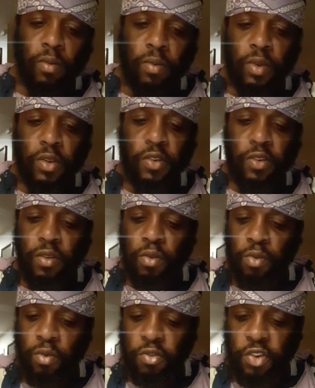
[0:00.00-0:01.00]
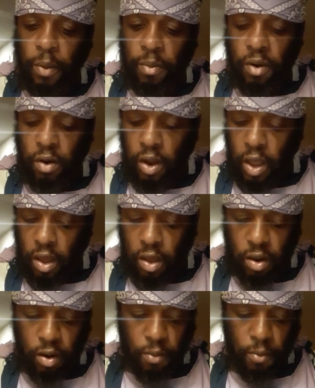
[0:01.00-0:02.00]
This is Luke chapter
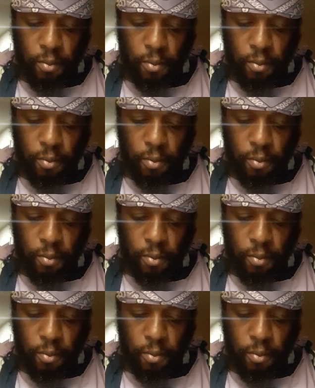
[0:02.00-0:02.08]
9